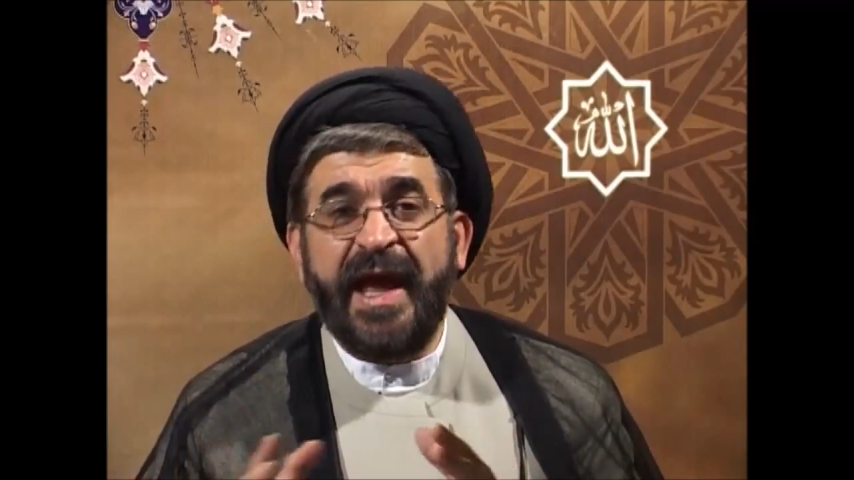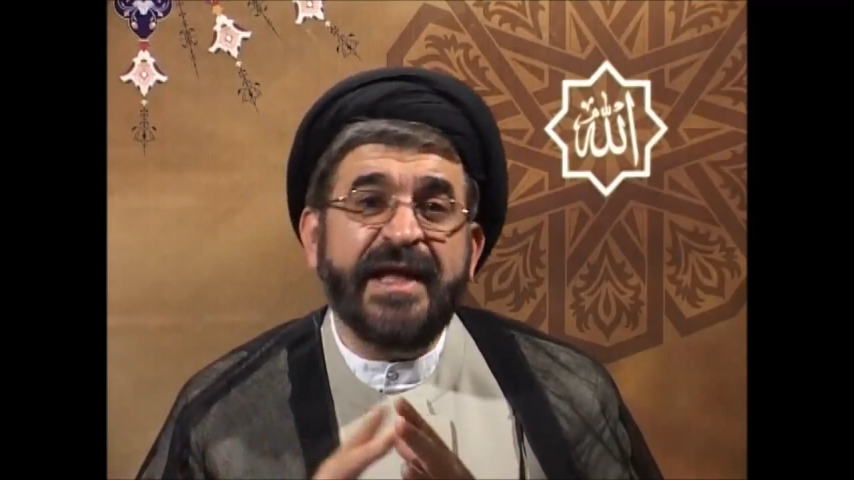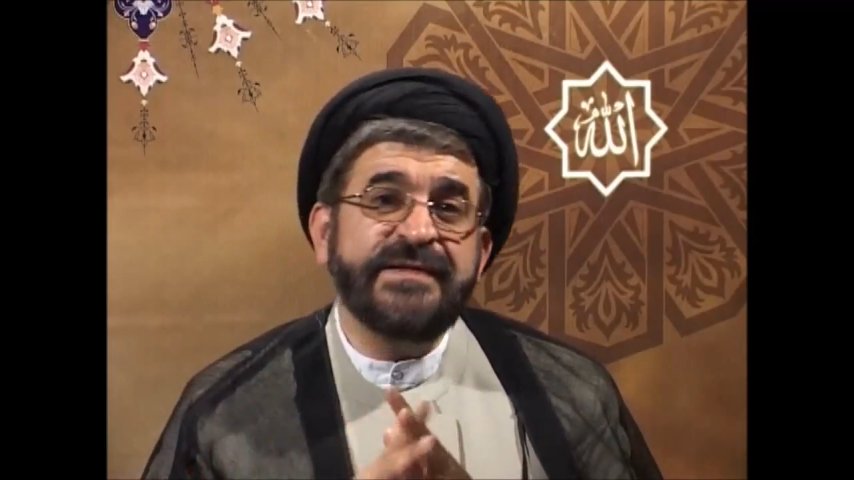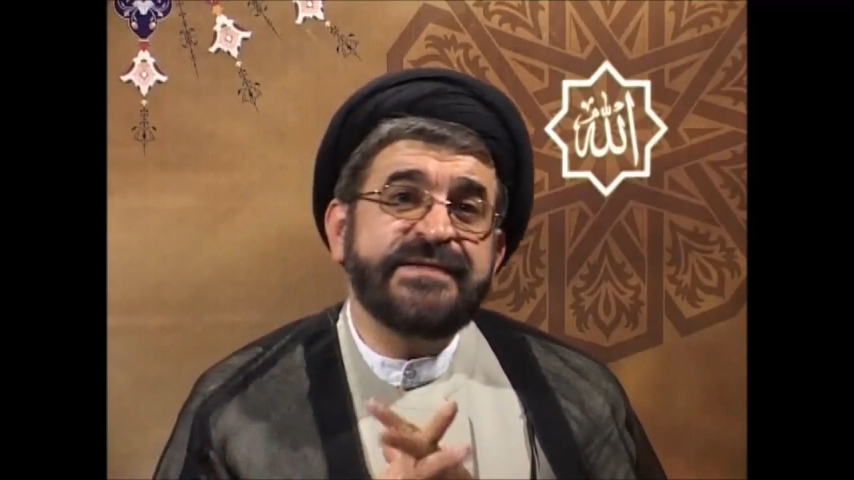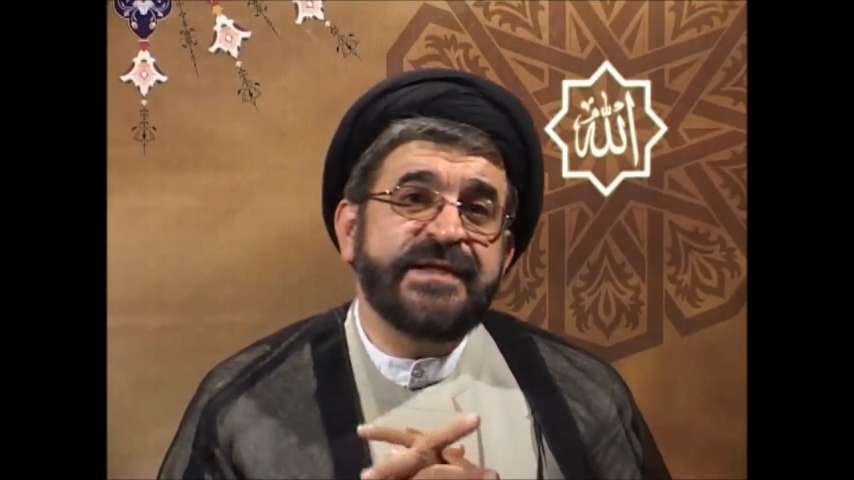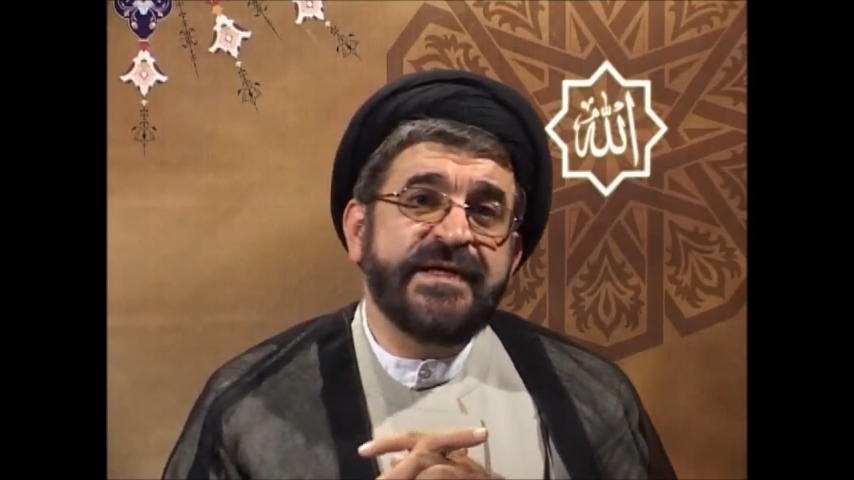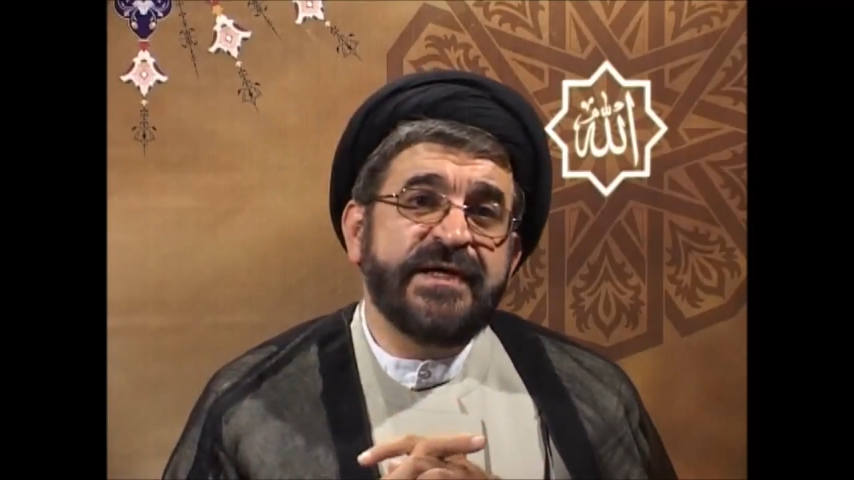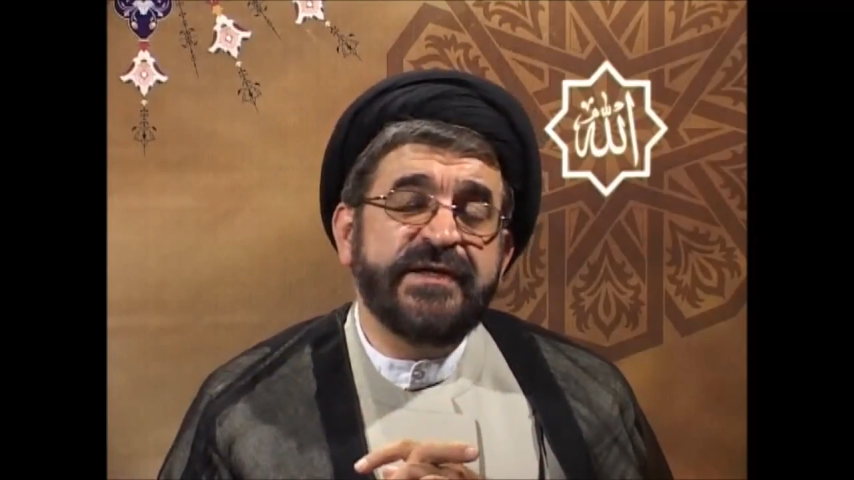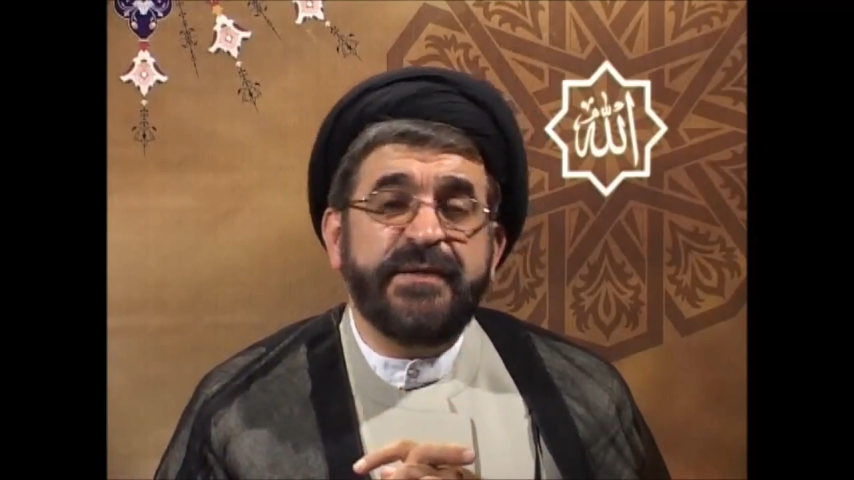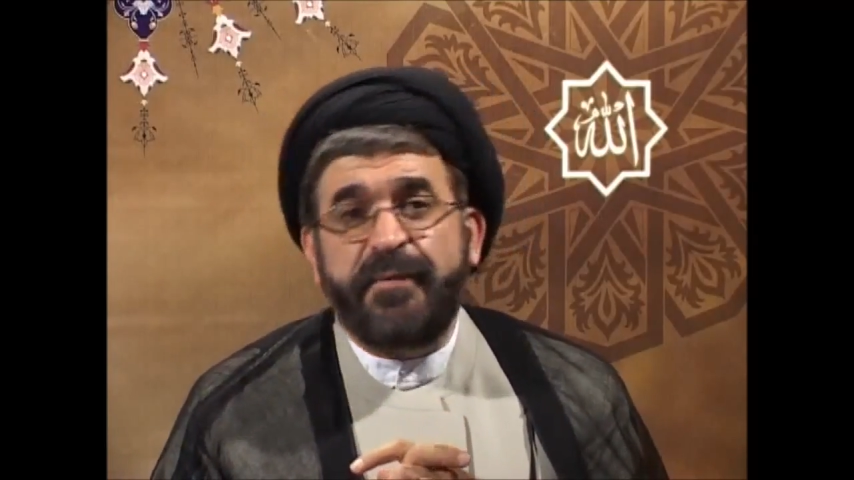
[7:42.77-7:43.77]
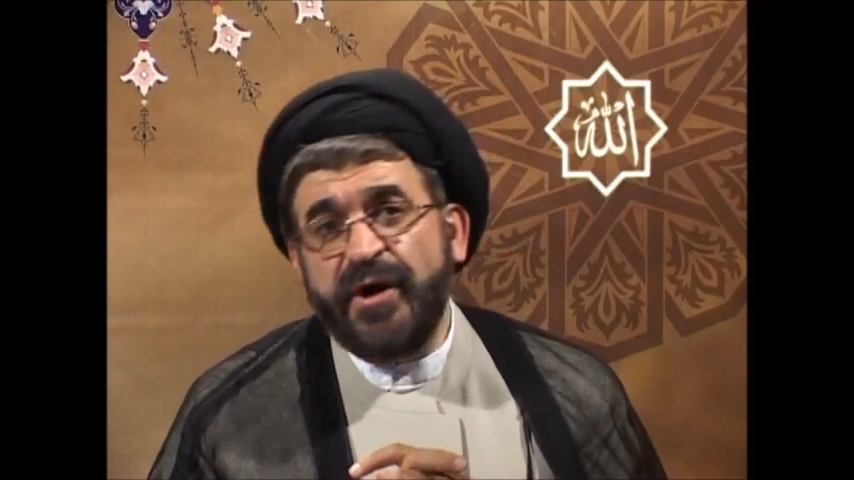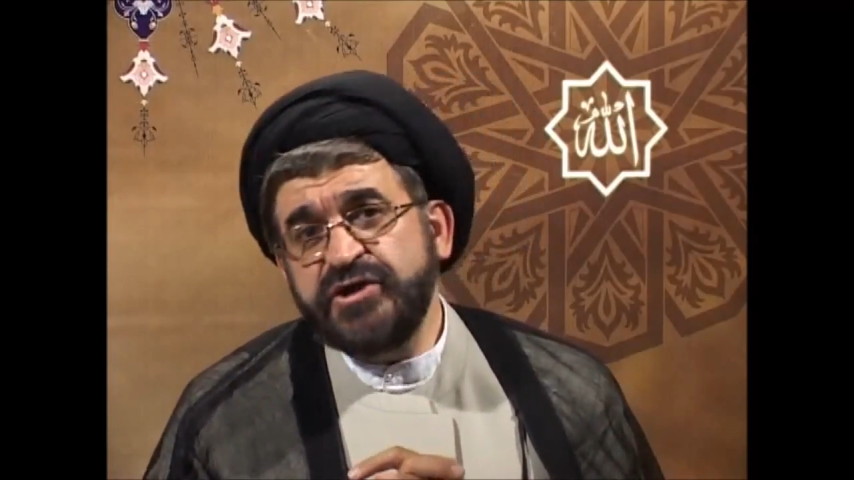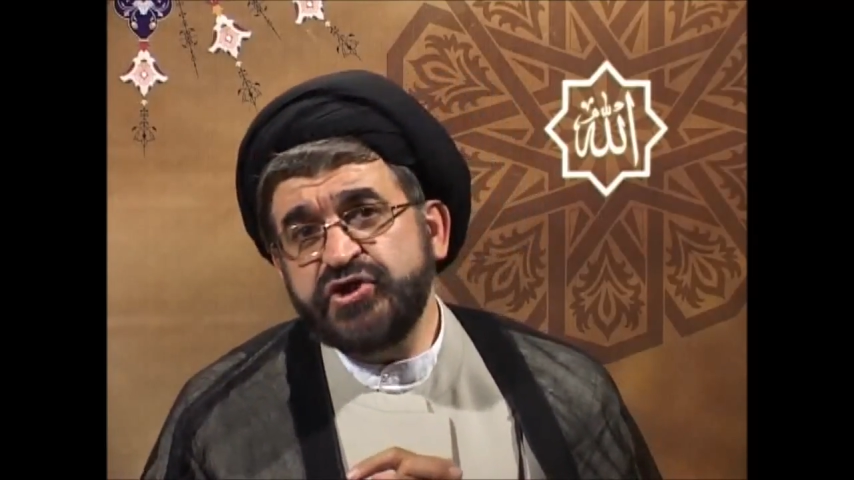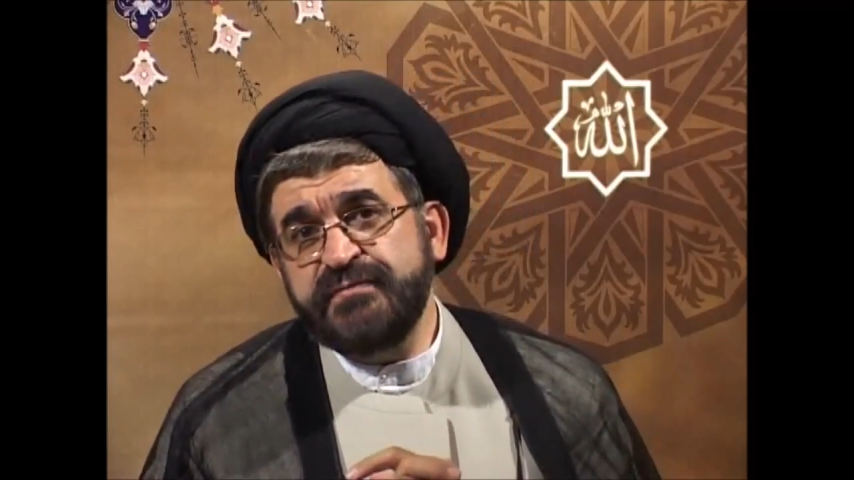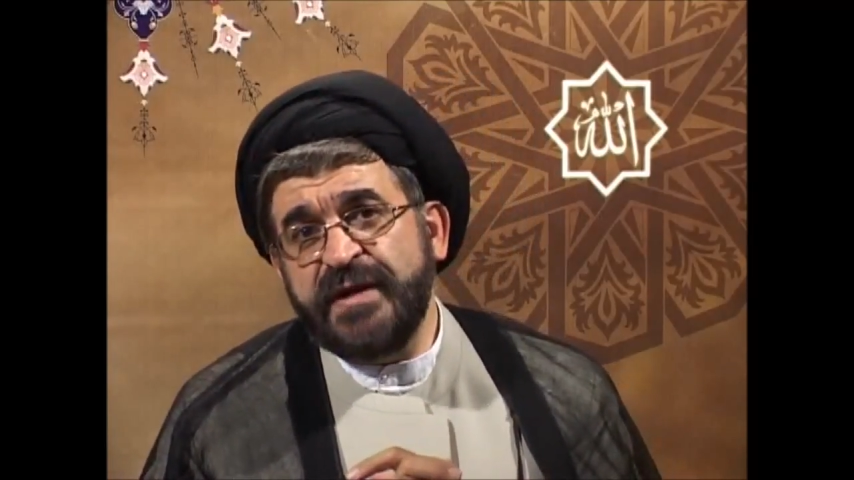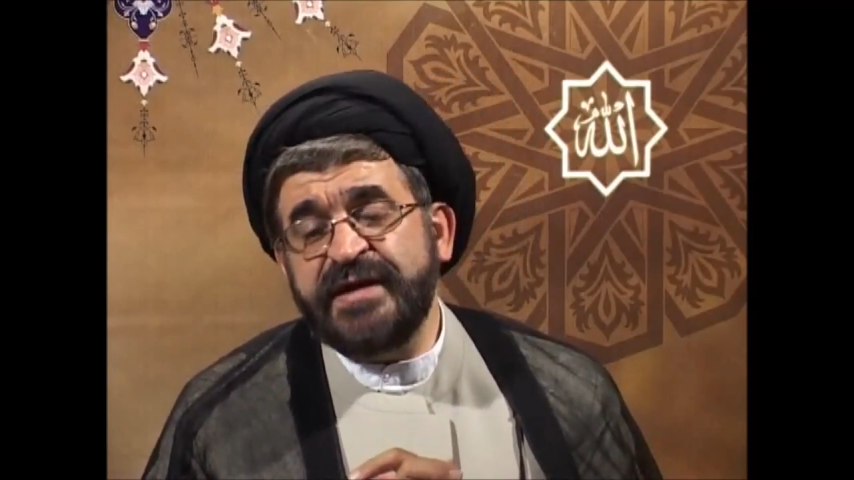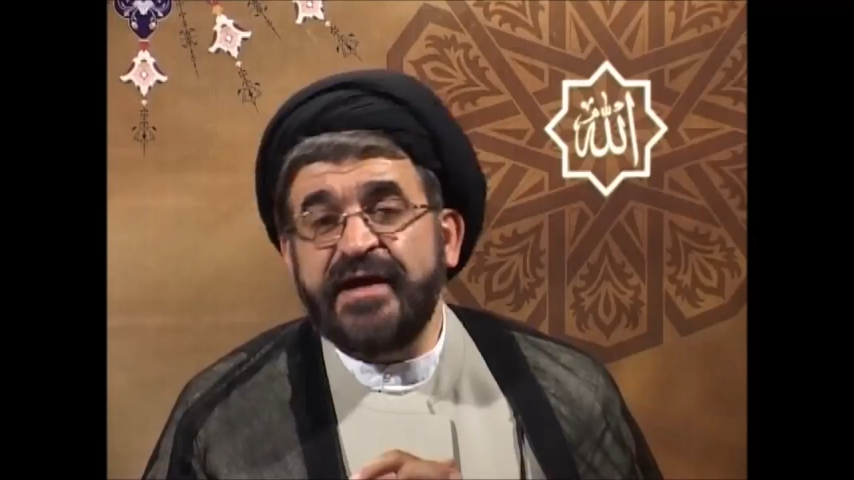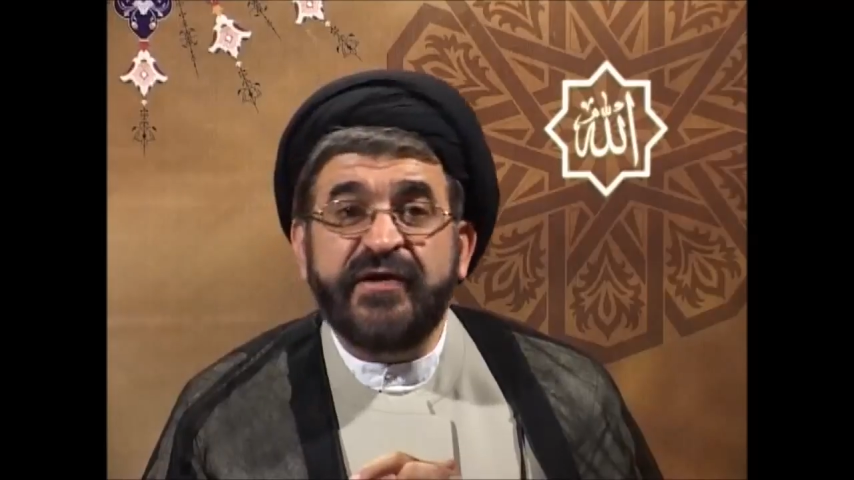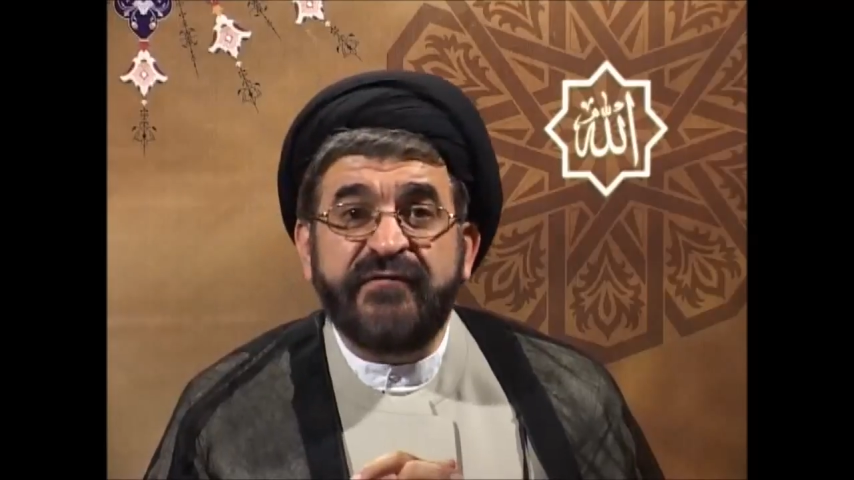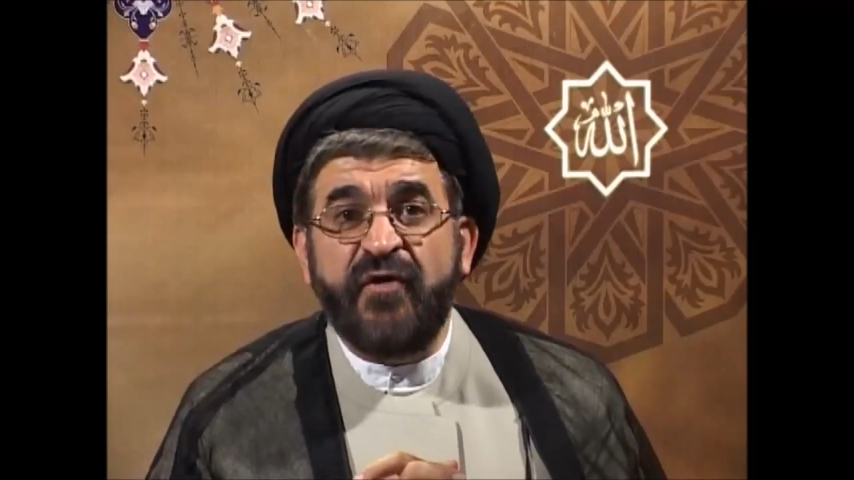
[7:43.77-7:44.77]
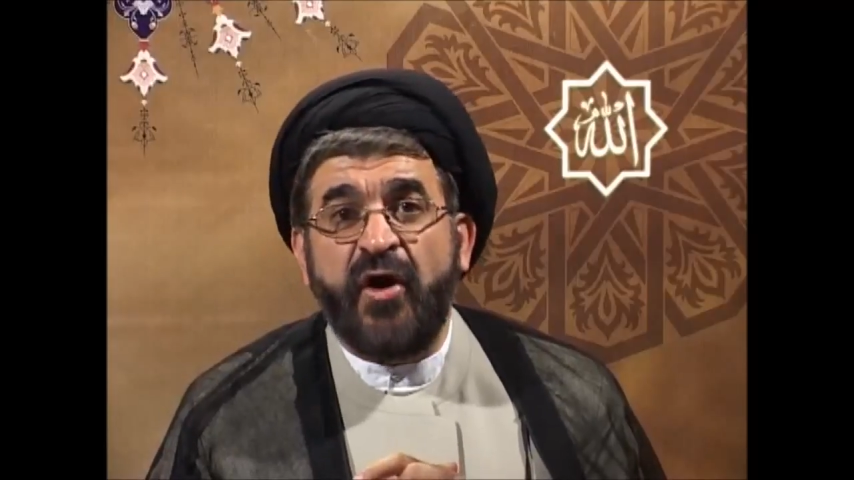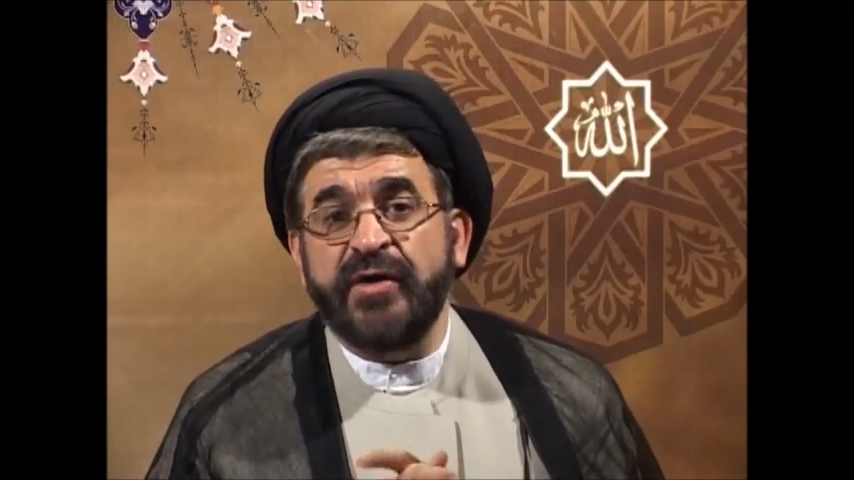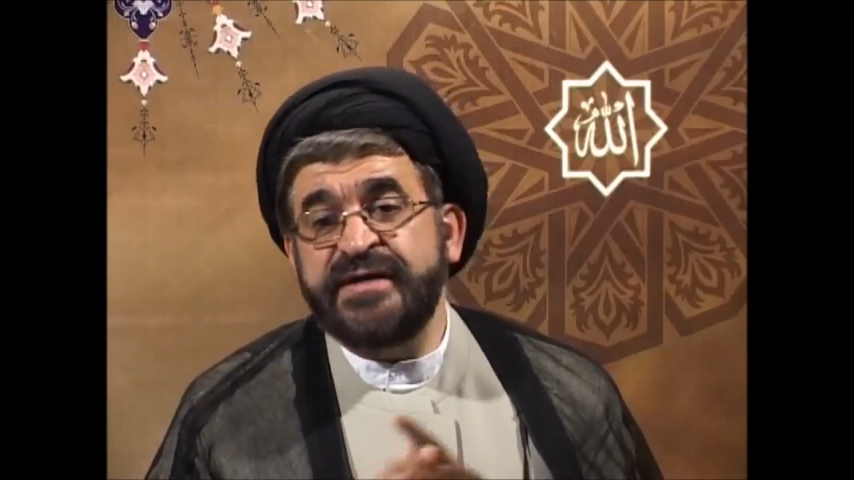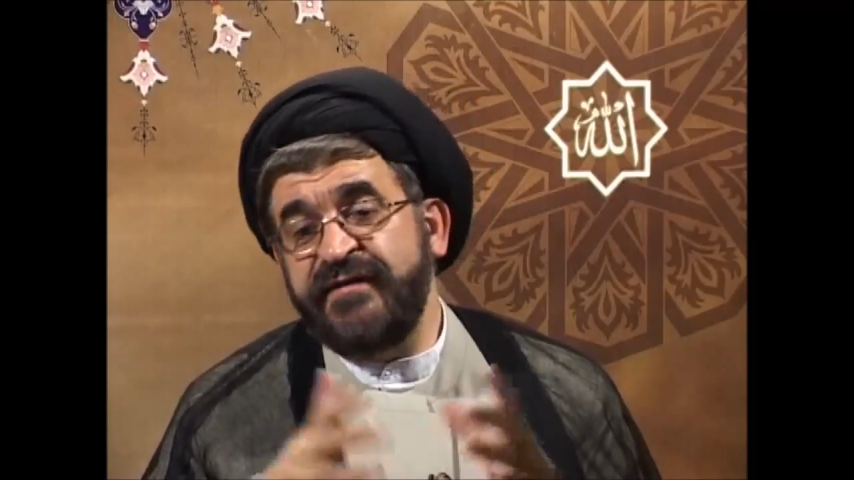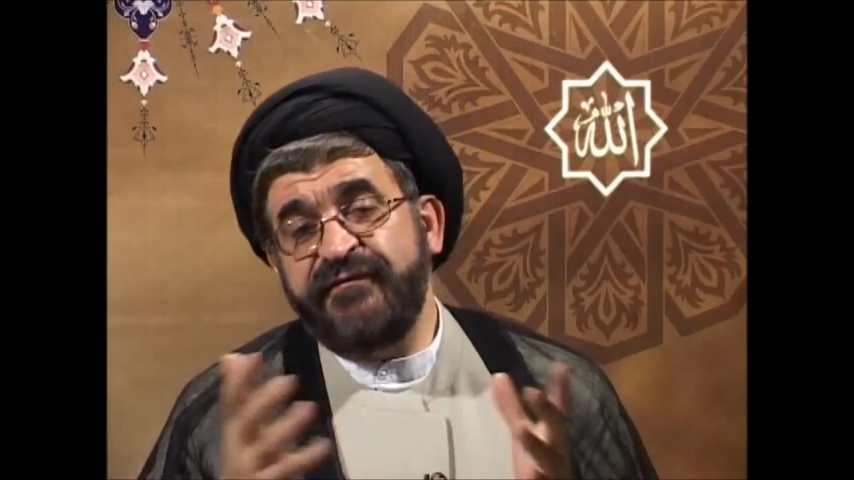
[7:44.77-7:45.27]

and the punishment and reward